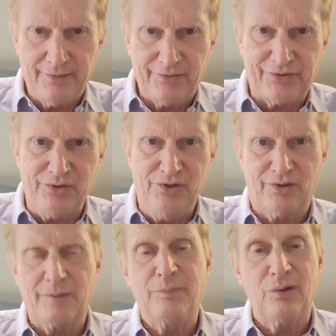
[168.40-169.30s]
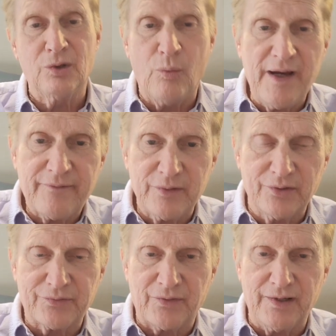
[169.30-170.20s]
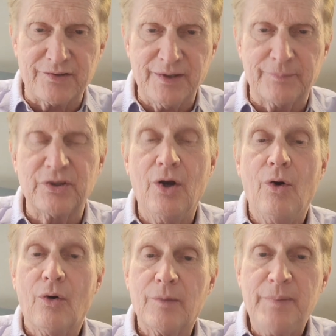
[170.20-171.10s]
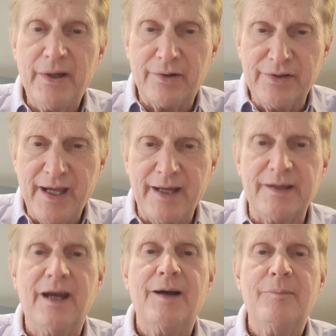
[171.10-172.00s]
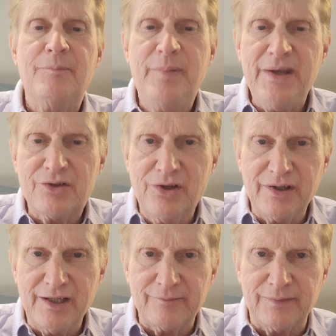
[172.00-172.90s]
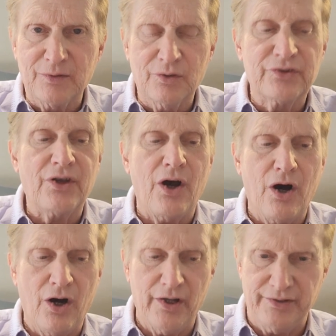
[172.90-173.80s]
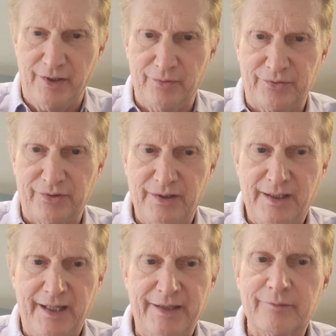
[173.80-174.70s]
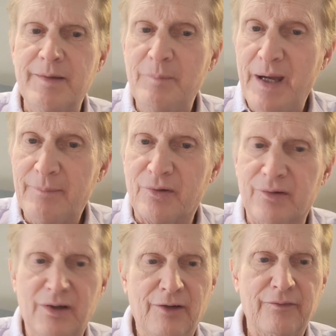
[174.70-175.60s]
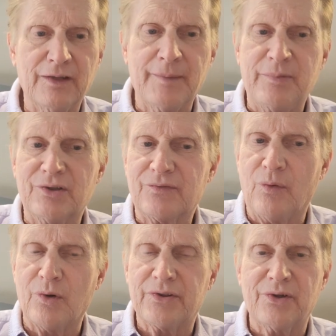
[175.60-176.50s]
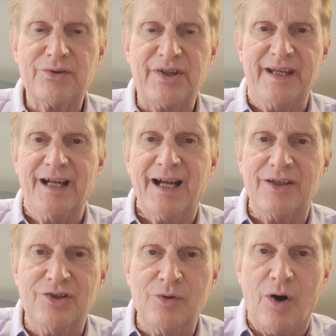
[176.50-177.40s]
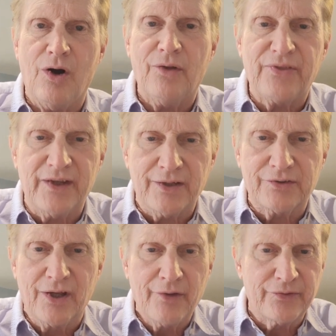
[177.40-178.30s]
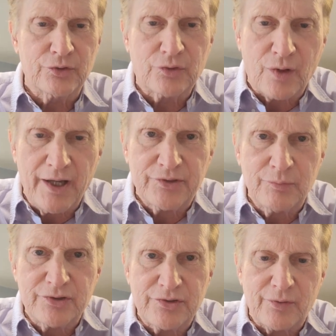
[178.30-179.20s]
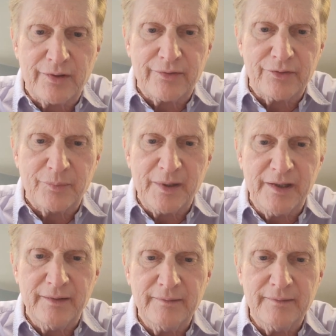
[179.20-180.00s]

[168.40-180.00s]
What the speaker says: So you can pull away from those friendships, or better yet, be a good influence on those. And remember Philippians 4:13, I can do all things through Christ which strengthens me.